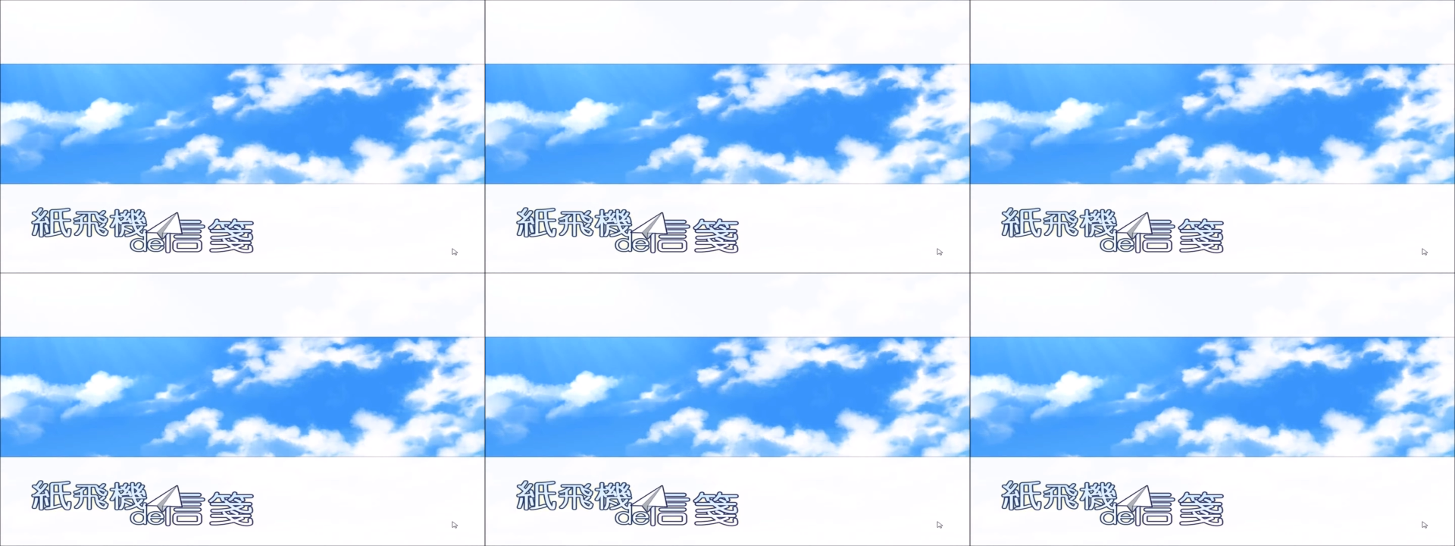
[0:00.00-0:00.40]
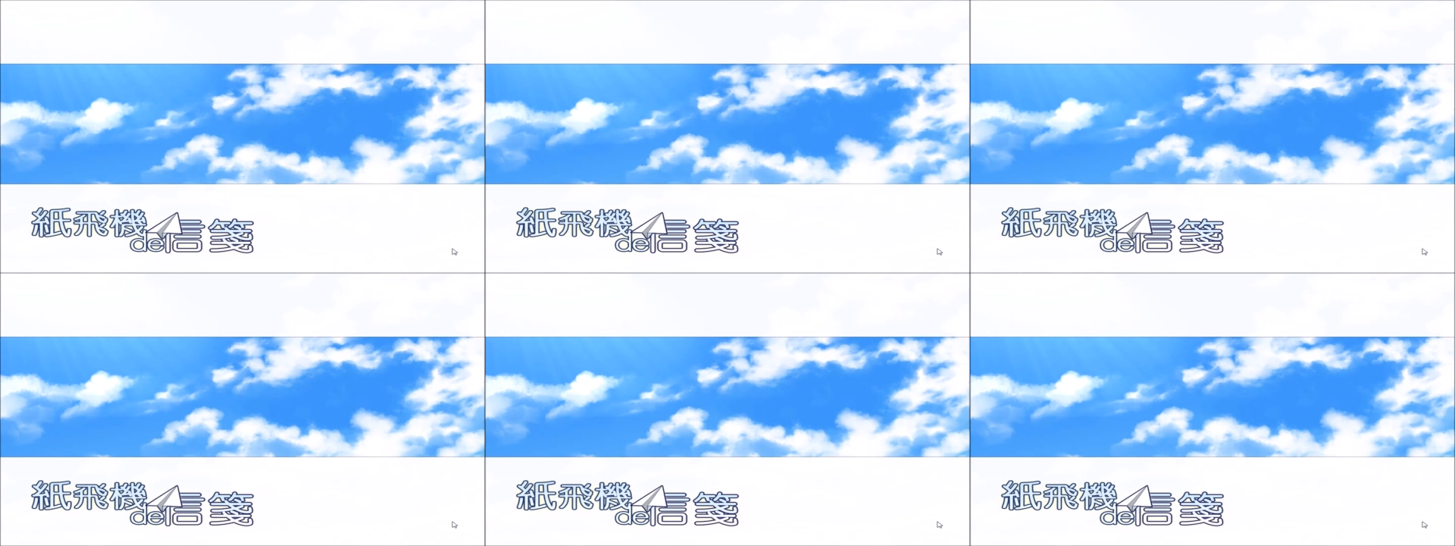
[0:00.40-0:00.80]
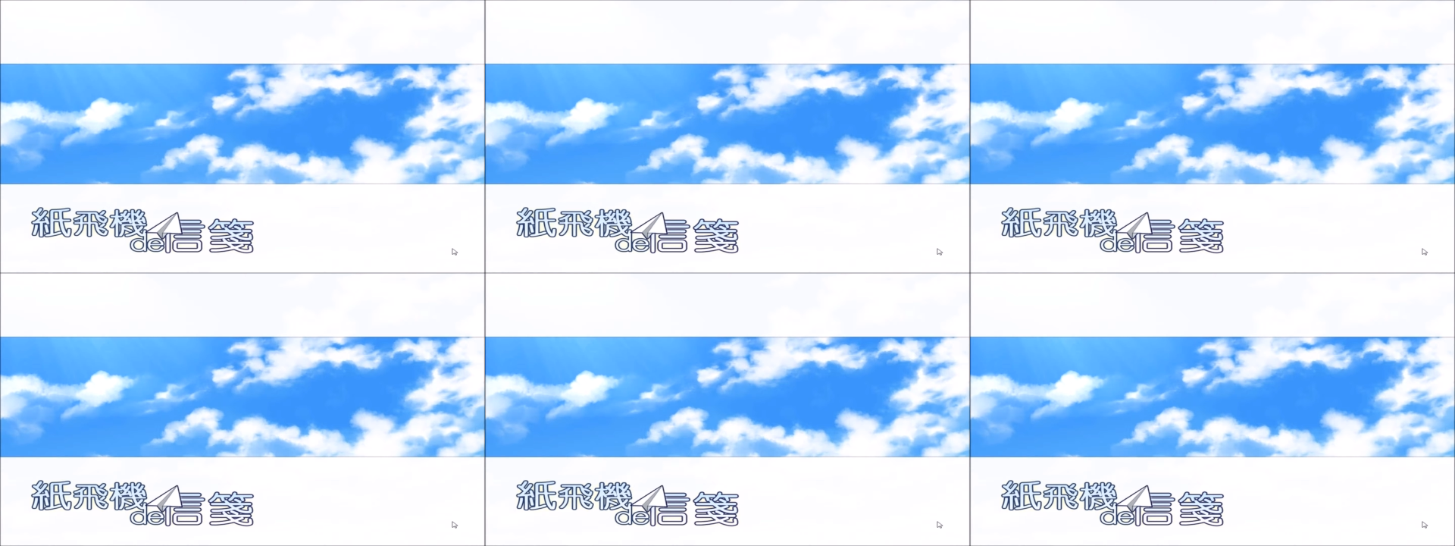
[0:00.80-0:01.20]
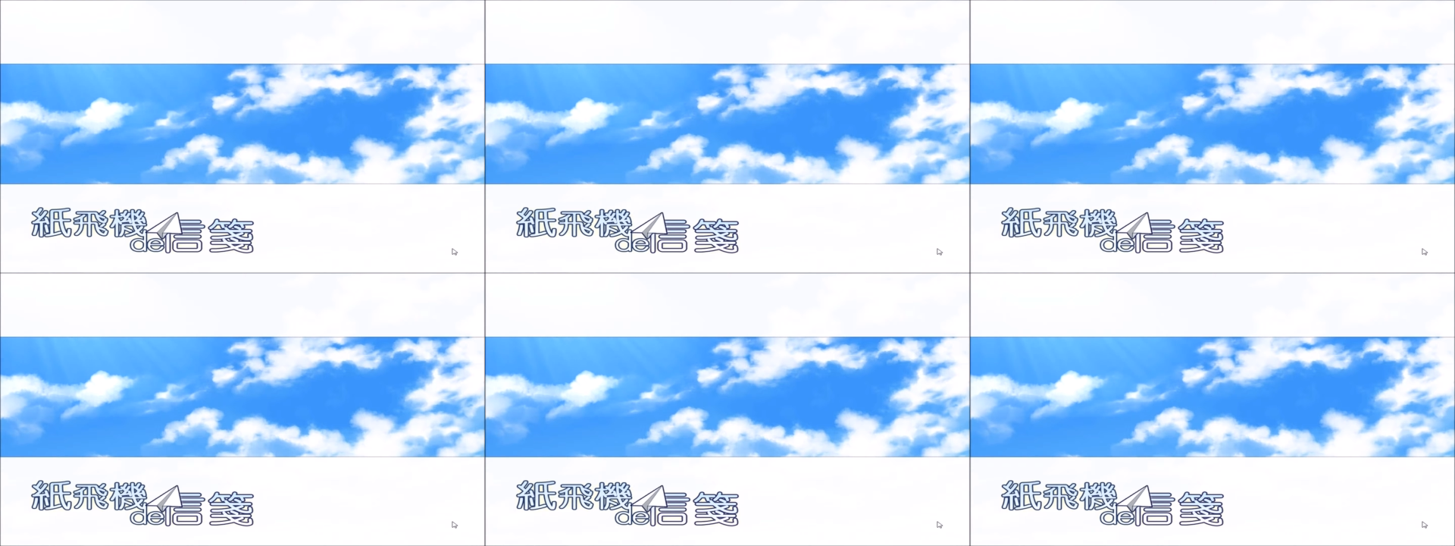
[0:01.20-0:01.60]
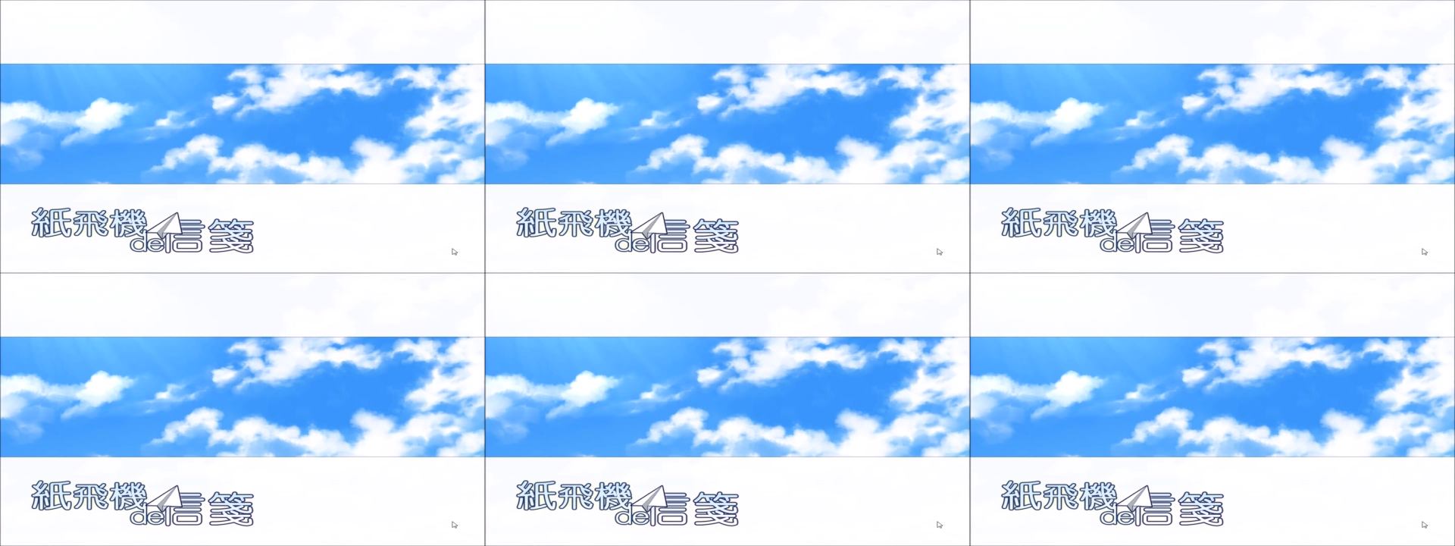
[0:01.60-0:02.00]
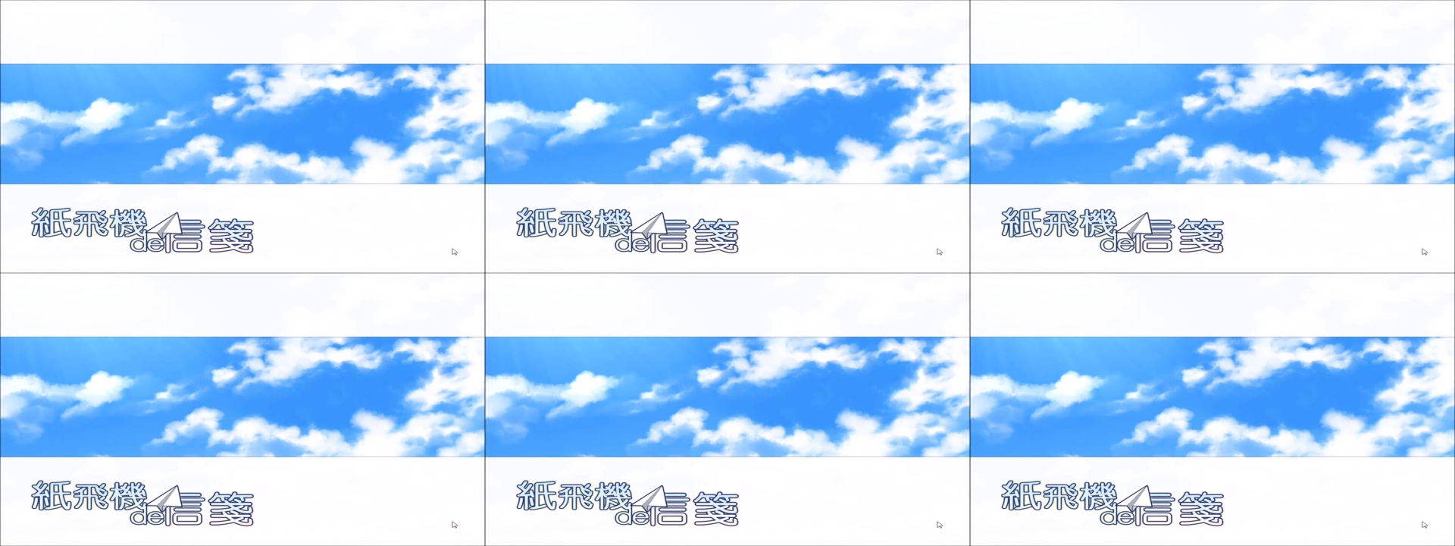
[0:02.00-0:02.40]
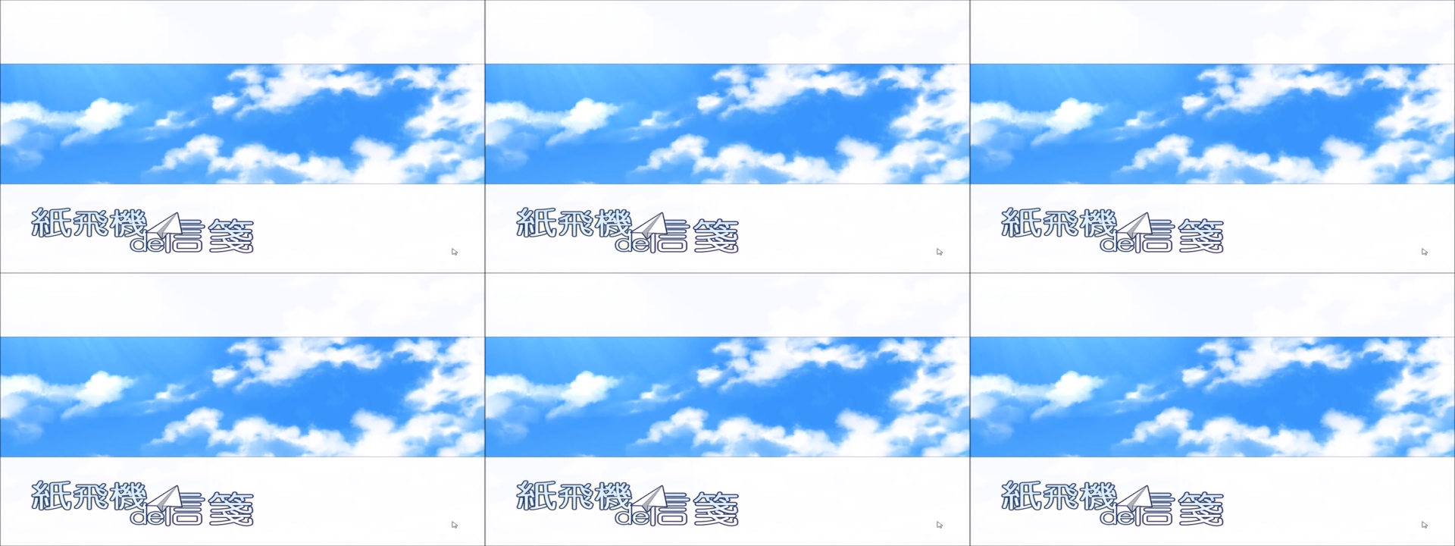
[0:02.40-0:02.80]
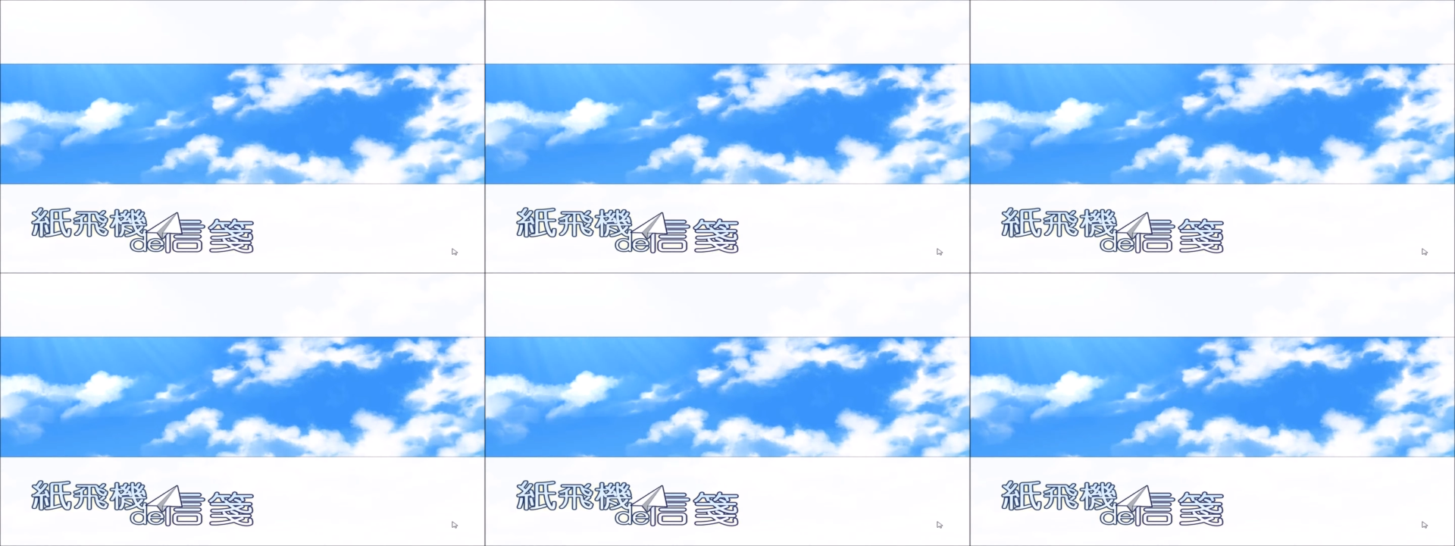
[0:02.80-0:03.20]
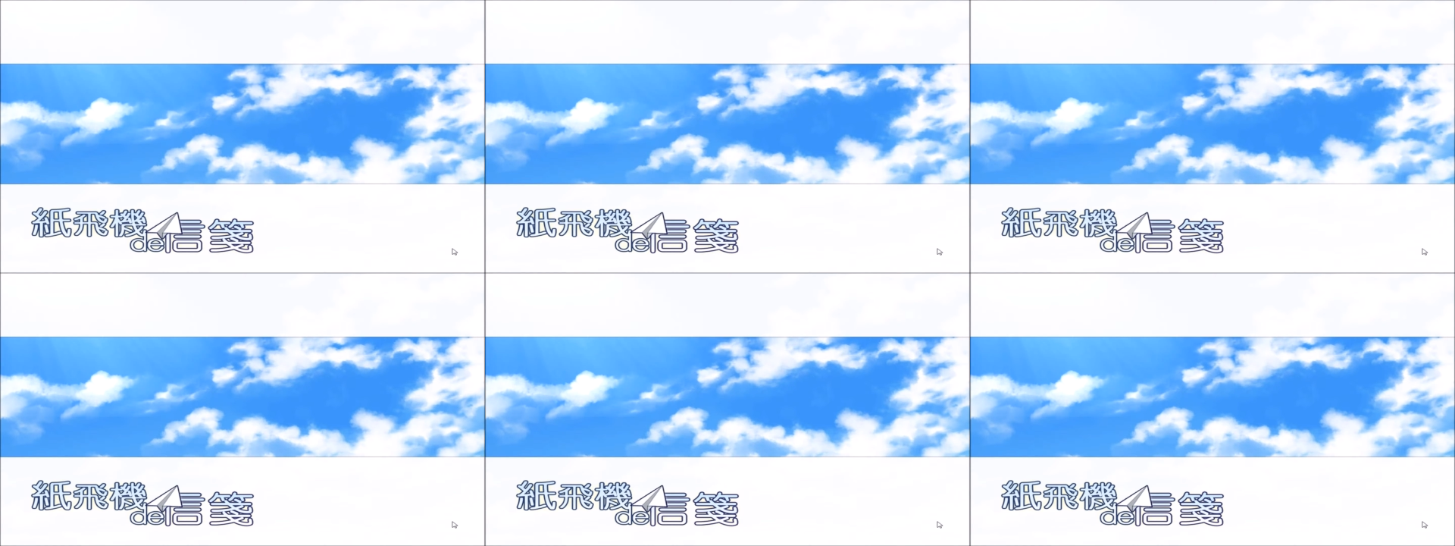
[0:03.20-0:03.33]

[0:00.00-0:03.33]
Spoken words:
[unreadable: no face in view]